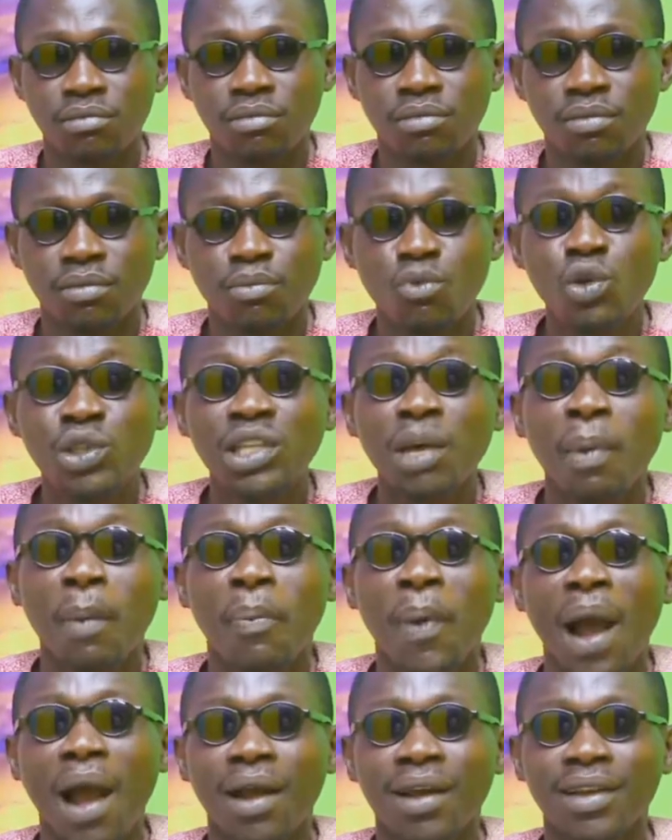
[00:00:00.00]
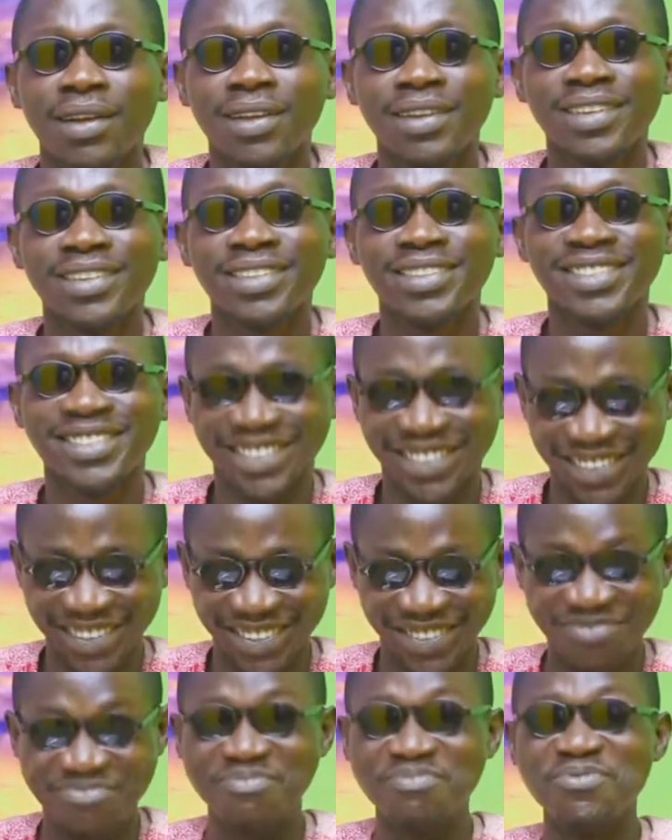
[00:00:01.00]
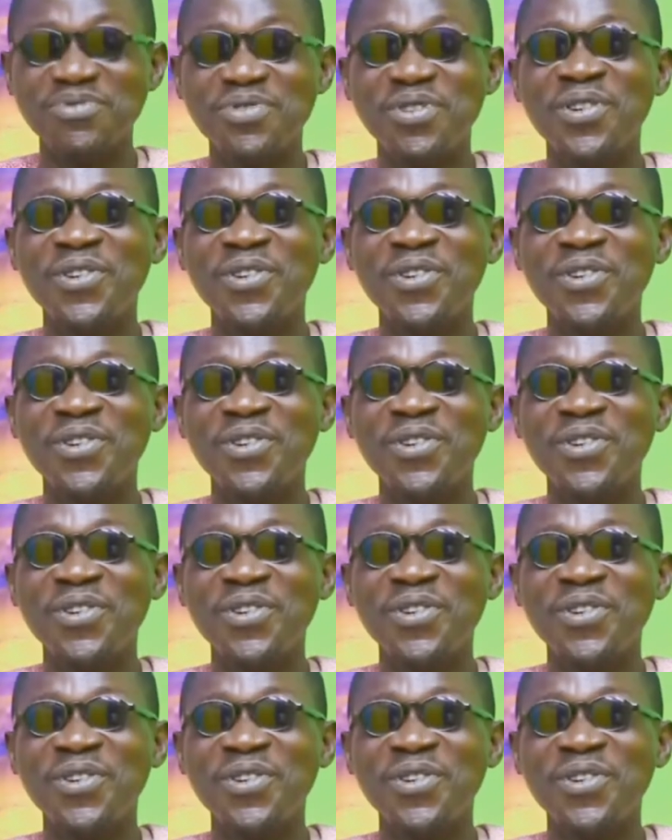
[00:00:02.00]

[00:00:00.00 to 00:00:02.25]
What's up, papa? Whoa,